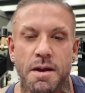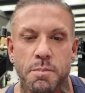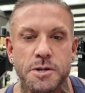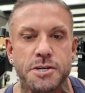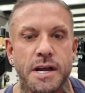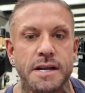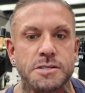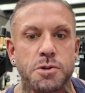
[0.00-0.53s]

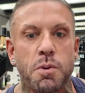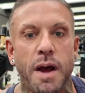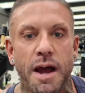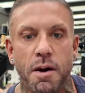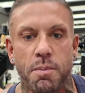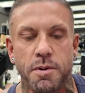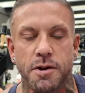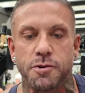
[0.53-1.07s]
Machines will
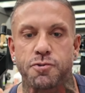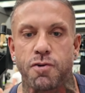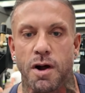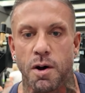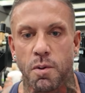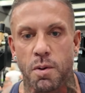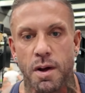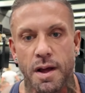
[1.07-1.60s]
help
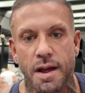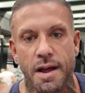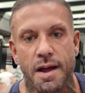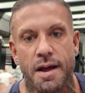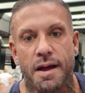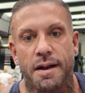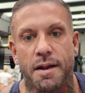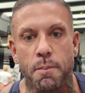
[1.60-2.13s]
control
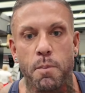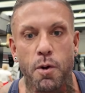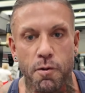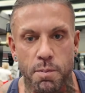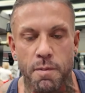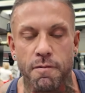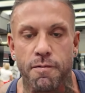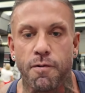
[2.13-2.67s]
the movement